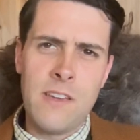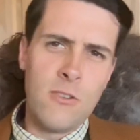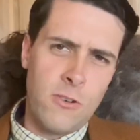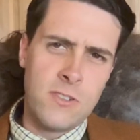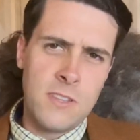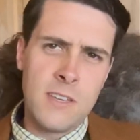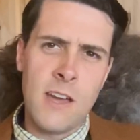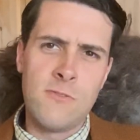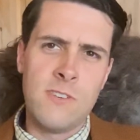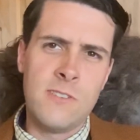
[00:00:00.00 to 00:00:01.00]
look to the
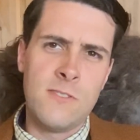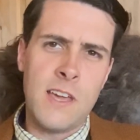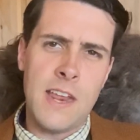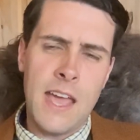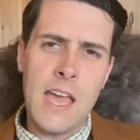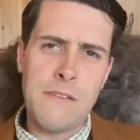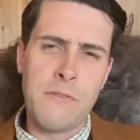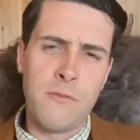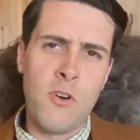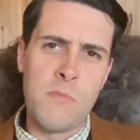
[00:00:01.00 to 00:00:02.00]
countries that have a
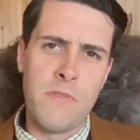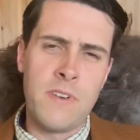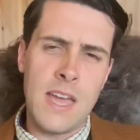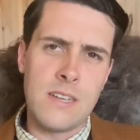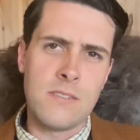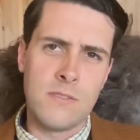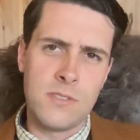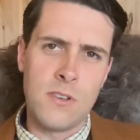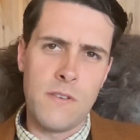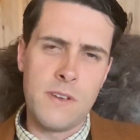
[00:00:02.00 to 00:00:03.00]
form of national
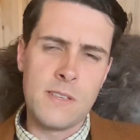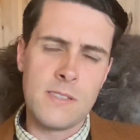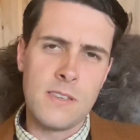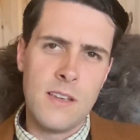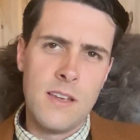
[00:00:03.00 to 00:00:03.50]
service,